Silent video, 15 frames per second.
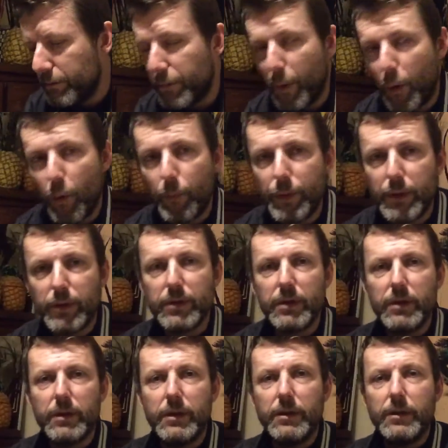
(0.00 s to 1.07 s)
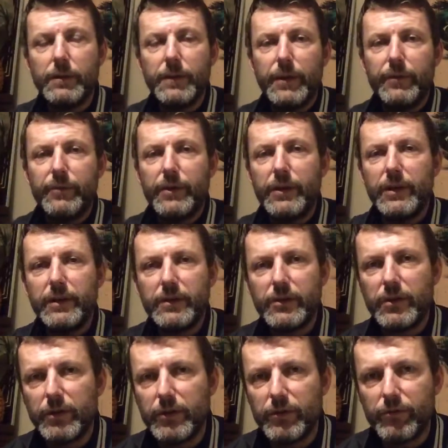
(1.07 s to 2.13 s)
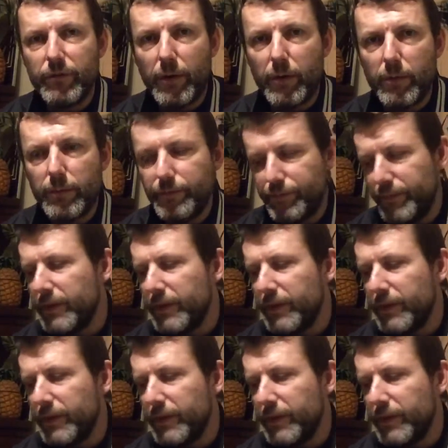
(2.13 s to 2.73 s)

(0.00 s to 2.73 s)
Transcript: all because of the vegan sausage roll.